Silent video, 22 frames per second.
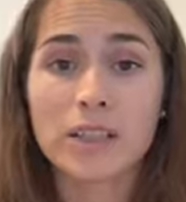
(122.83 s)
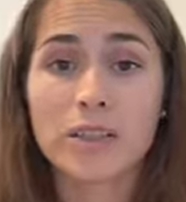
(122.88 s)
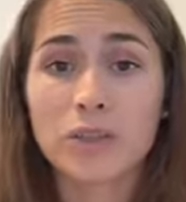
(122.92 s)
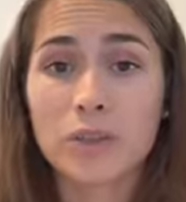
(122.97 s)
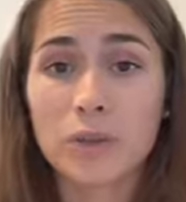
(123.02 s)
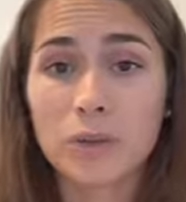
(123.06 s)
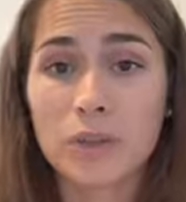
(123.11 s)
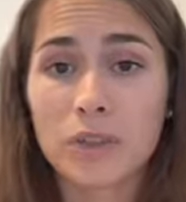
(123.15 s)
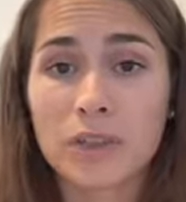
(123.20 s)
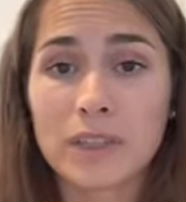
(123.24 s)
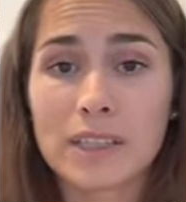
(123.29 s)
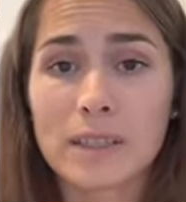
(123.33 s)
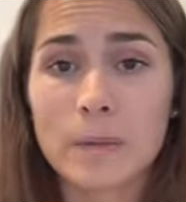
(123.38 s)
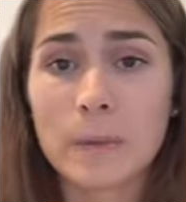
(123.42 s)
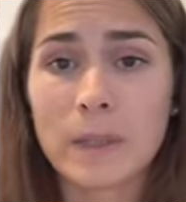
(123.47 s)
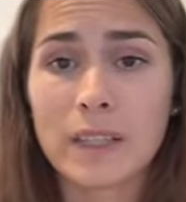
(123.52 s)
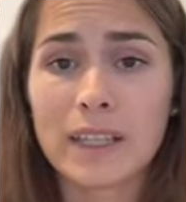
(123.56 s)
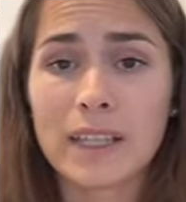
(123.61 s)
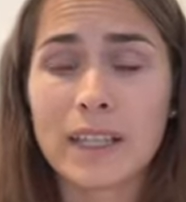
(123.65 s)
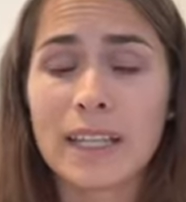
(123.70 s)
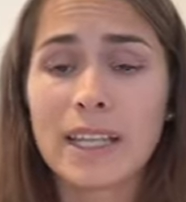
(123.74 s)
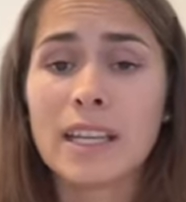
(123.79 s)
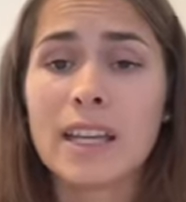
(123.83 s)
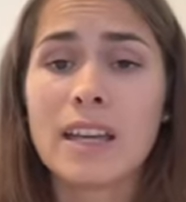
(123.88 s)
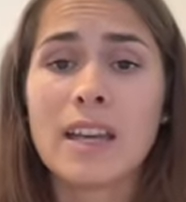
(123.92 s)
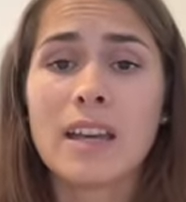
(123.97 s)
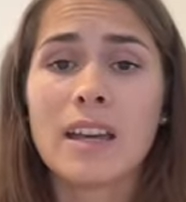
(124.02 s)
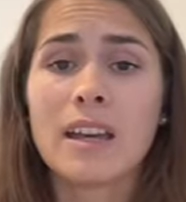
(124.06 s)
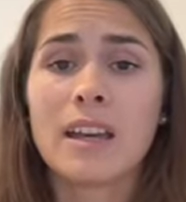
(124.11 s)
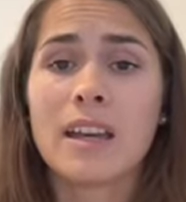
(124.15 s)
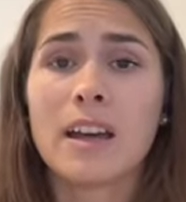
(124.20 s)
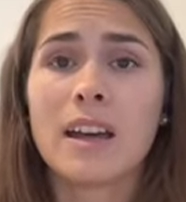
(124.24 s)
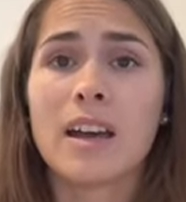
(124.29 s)
shoulder stability.
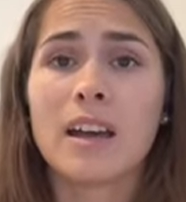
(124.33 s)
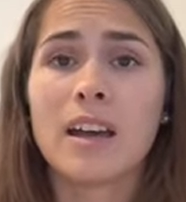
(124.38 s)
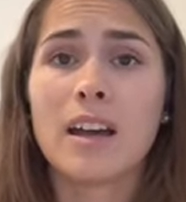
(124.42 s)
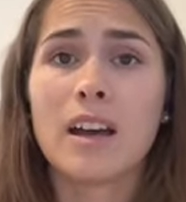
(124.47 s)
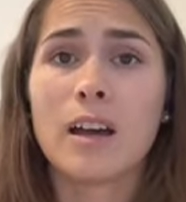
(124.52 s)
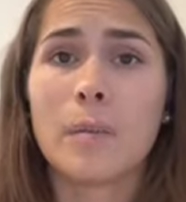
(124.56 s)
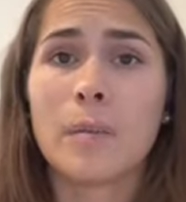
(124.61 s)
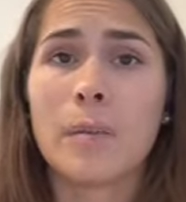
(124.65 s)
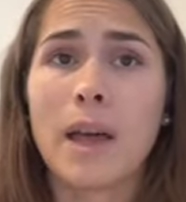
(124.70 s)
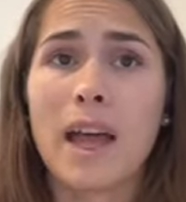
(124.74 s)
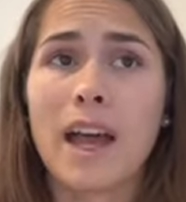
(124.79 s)
Um,